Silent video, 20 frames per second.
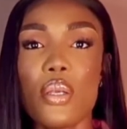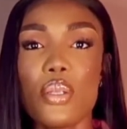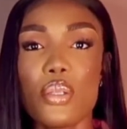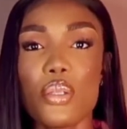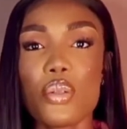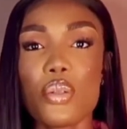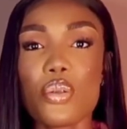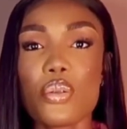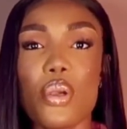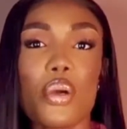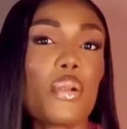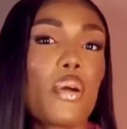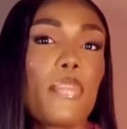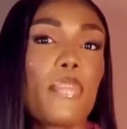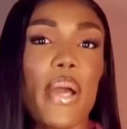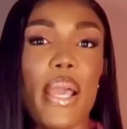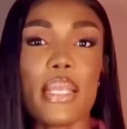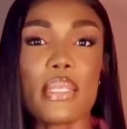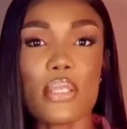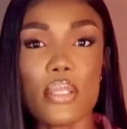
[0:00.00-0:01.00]
you know, you're not
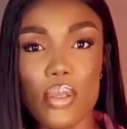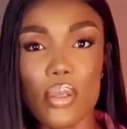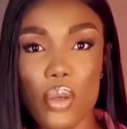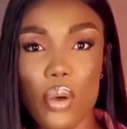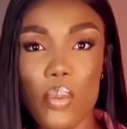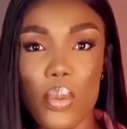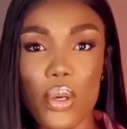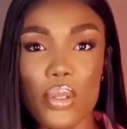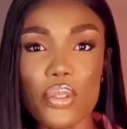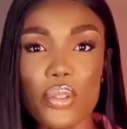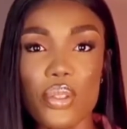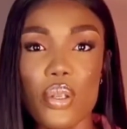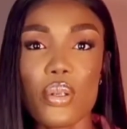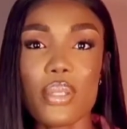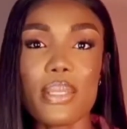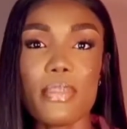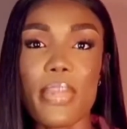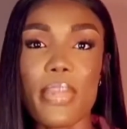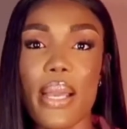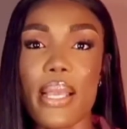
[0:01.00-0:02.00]
buying so much, you're
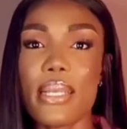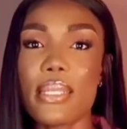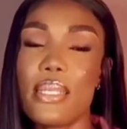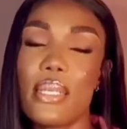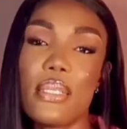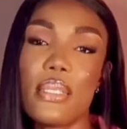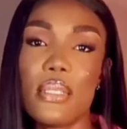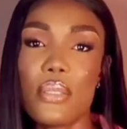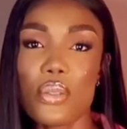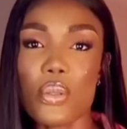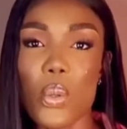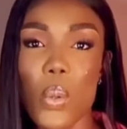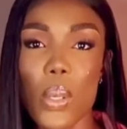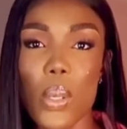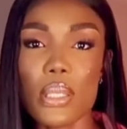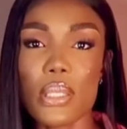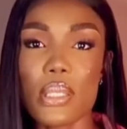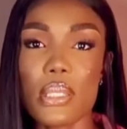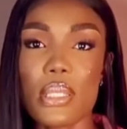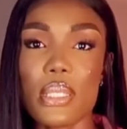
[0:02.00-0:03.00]
only buying a little
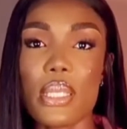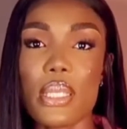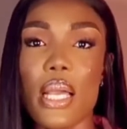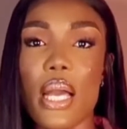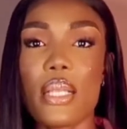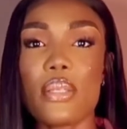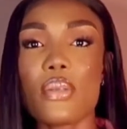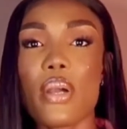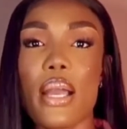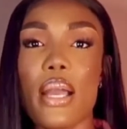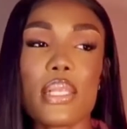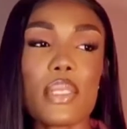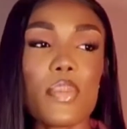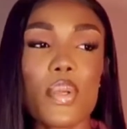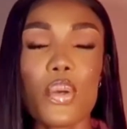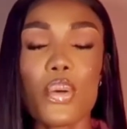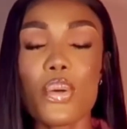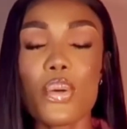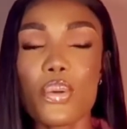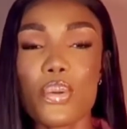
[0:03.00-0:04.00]
quantity, and you ask
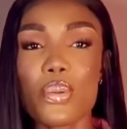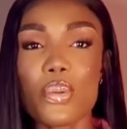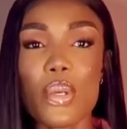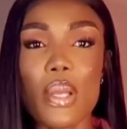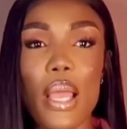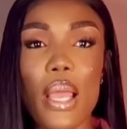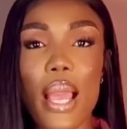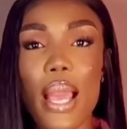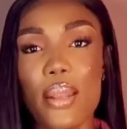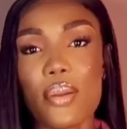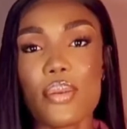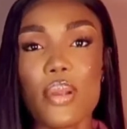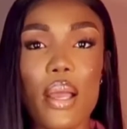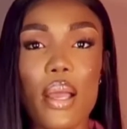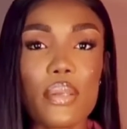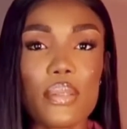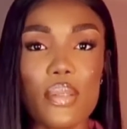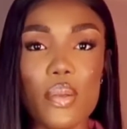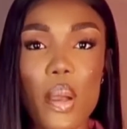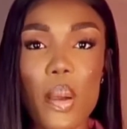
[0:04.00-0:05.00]
me, oh, I don't know
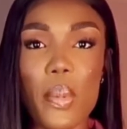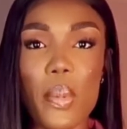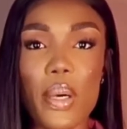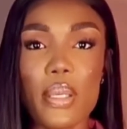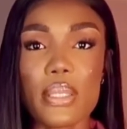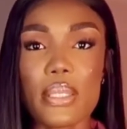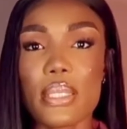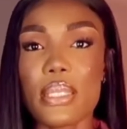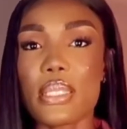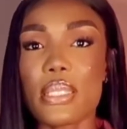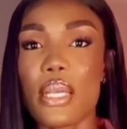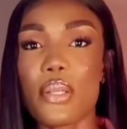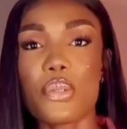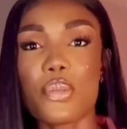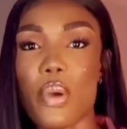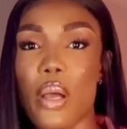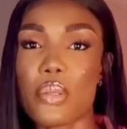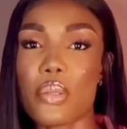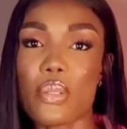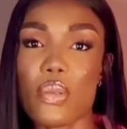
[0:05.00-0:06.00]
how to go about this, I
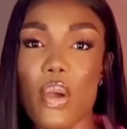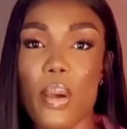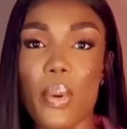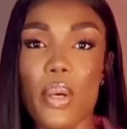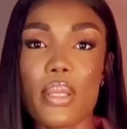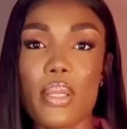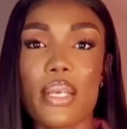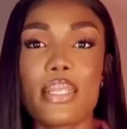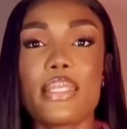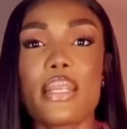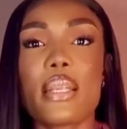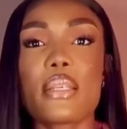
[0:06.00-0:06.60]
don't know how to go about that.